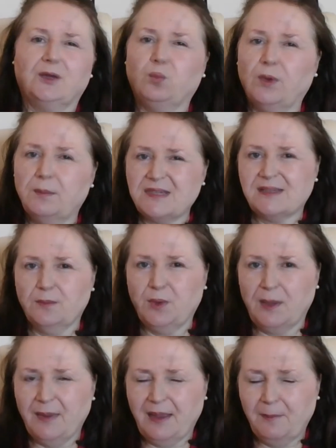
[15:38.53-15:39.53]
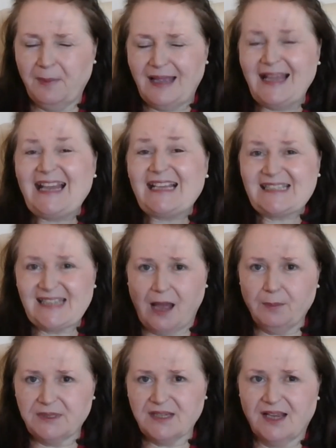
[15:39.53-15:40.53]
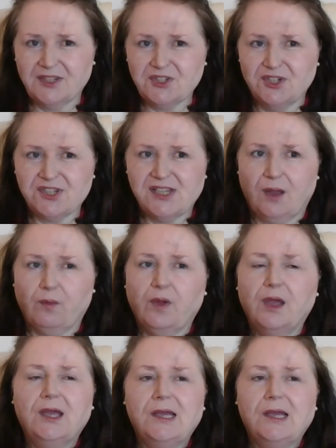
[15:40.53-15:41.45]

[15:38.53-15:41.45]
and we may be sabotaging ourselves.